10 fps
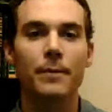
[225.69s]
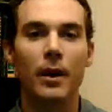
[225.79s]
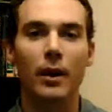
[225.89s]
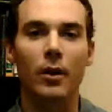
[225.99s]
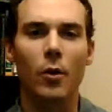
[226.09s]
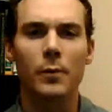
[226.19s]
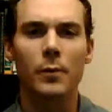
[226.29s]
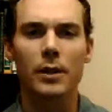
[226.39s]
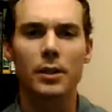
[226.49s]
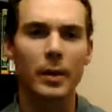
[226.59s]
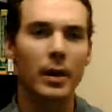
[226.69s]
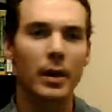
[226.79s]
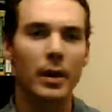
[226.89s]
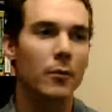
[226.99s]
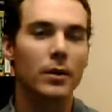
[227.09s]
And hopefully this has been
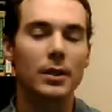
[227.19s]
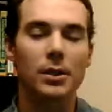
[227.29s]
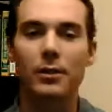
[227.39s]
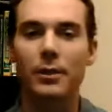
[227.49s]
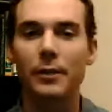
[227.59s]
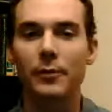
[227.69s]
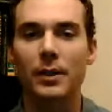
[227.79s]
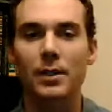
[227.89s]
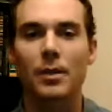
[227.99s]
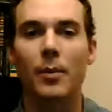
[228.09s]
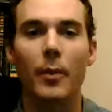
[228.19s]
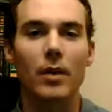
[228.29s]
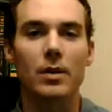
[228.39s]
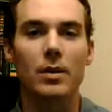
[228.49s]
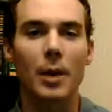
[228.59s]
helpful. This is a little different than some of my
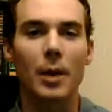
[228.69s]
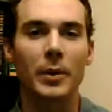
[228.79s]
other topics,